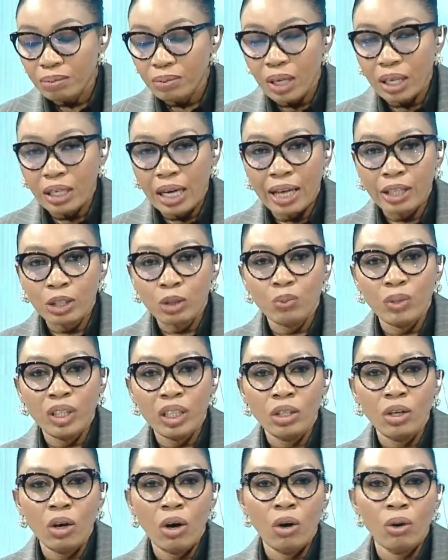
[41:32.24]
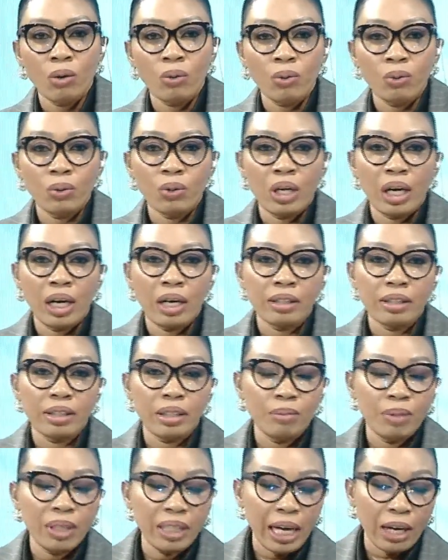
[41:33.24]
As we go,
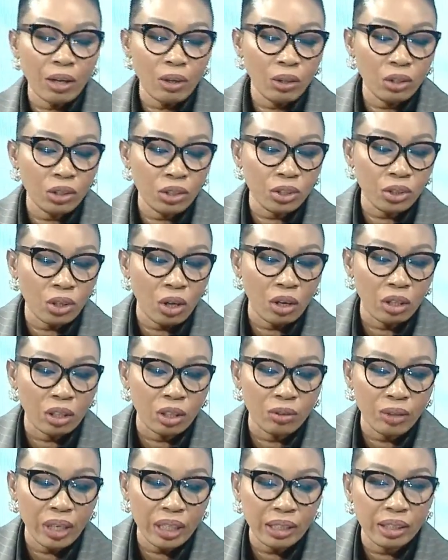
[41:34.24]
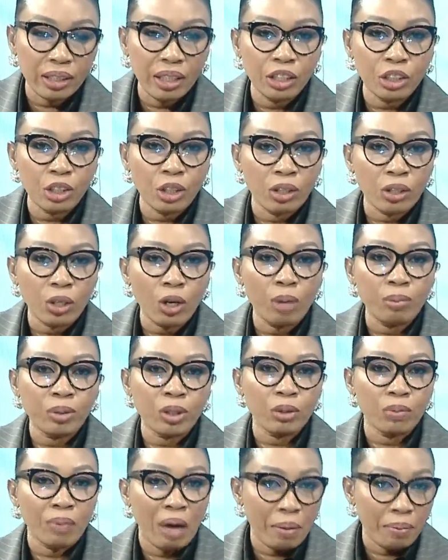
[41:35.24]
Timi Dakolo's song, Great Nation, comes
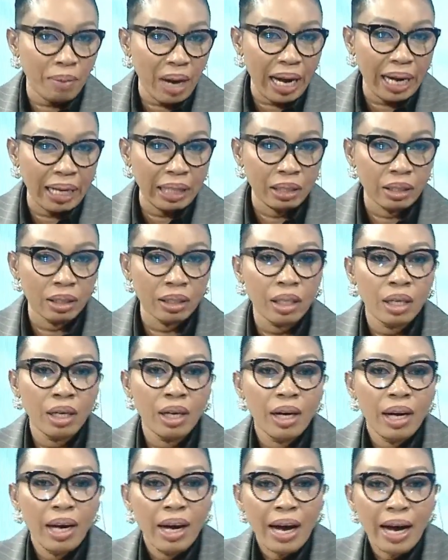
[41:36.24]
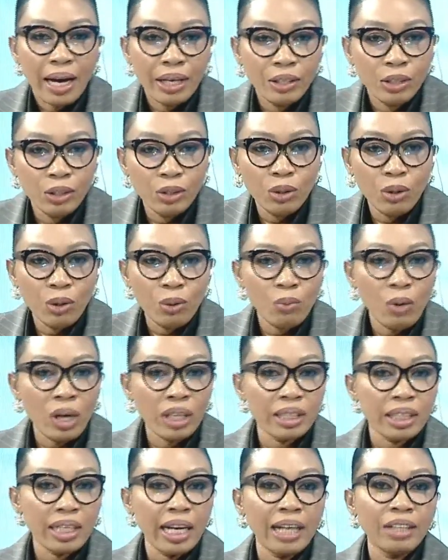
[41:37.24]
to my mind. You know,
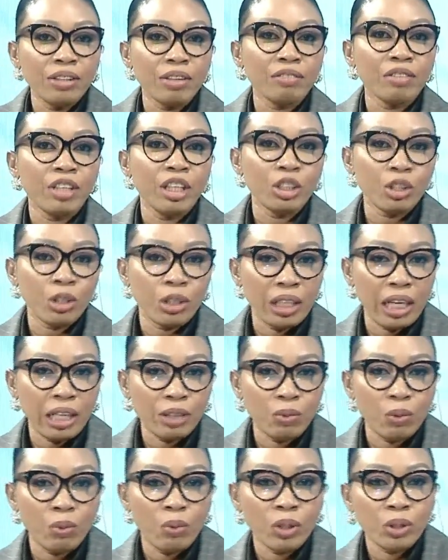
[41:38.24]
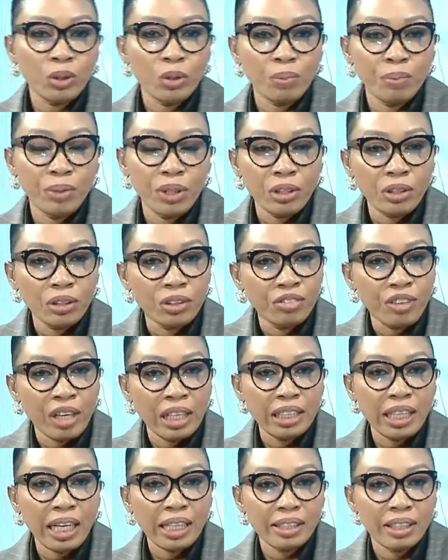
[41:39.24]
what's the kind of nation that we want to build?
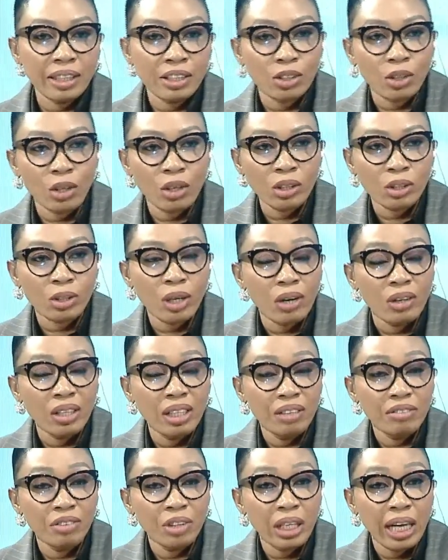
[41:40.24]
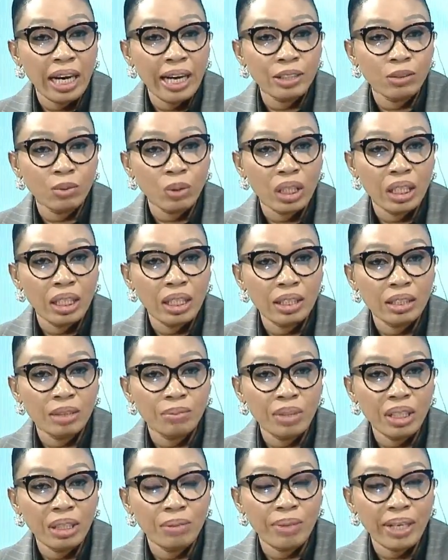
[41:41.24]
Fantastic song. So I'll leave you guys with this.
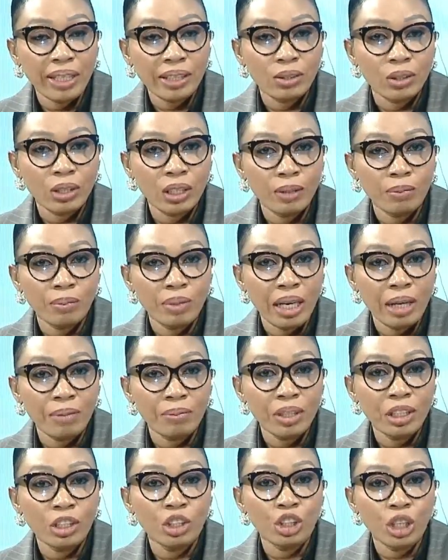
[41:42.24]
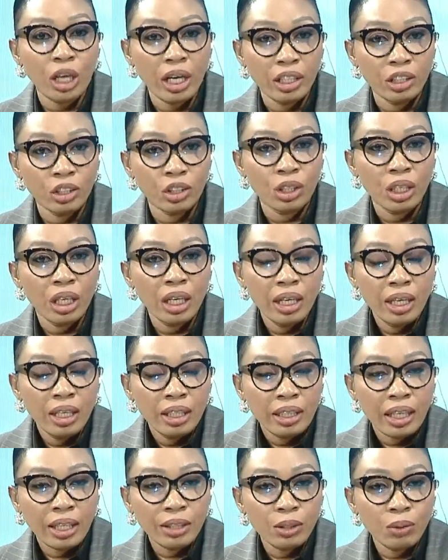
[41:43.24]
Be the best you can be and be the change
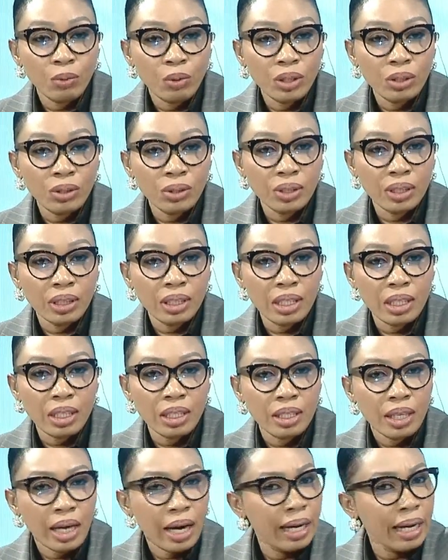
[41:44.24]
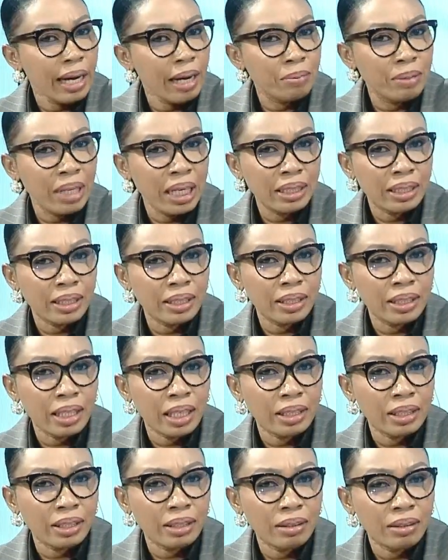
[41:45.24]
that you want to see. I am Nancy
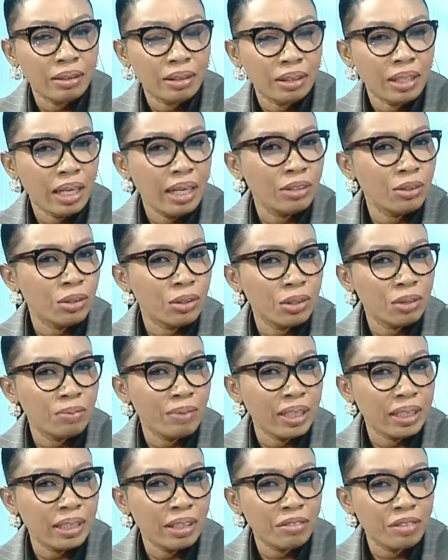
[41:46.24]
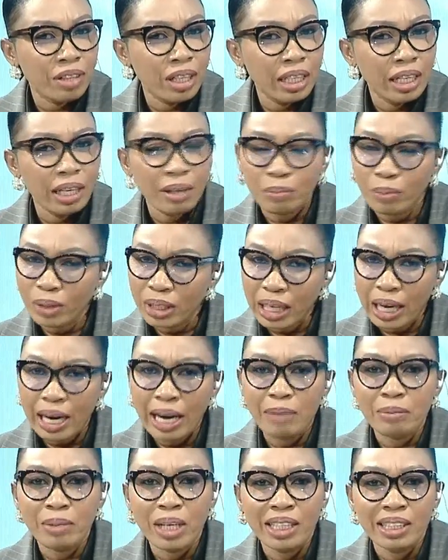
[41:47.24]
Naji. Did I introduce myself earlier? But I
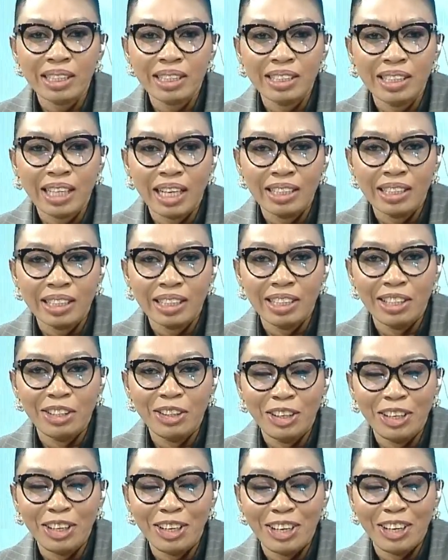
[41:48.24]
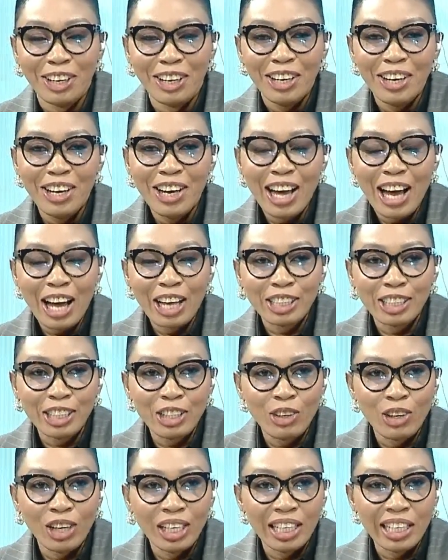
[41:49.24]
am Nancy Naji. I'll see
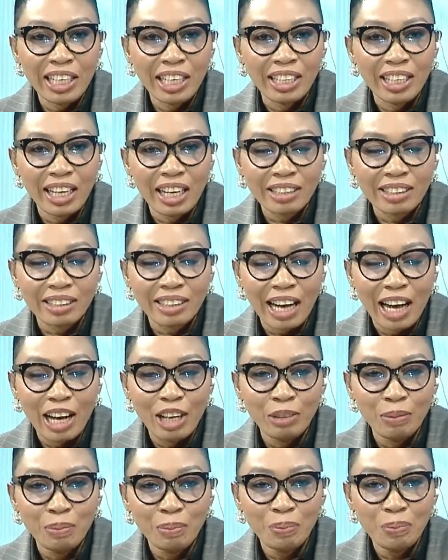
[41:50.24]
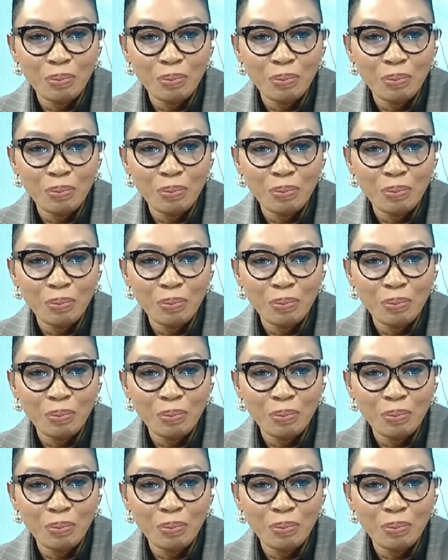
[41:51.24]
you all again next time.